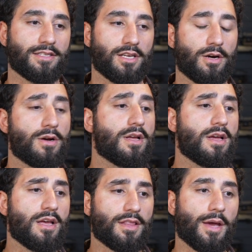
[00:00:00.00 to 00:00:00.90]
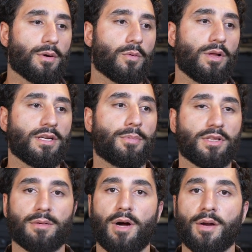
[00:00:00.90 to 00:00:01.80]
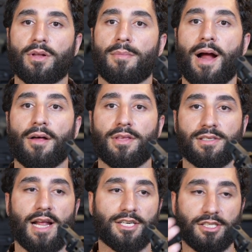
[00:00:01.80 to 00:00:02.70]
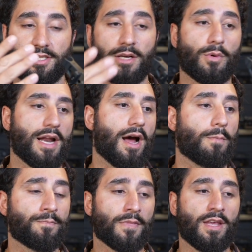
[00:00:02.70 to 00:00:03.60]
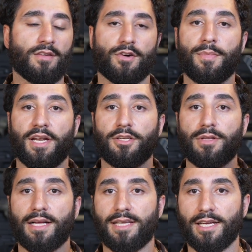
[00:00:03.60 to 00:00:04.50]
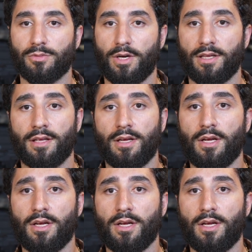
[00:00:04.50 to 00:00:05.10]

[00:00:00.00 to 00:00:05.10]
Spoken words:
So they were willing to put their money where their mouth is and actually send one out for me to do that test with,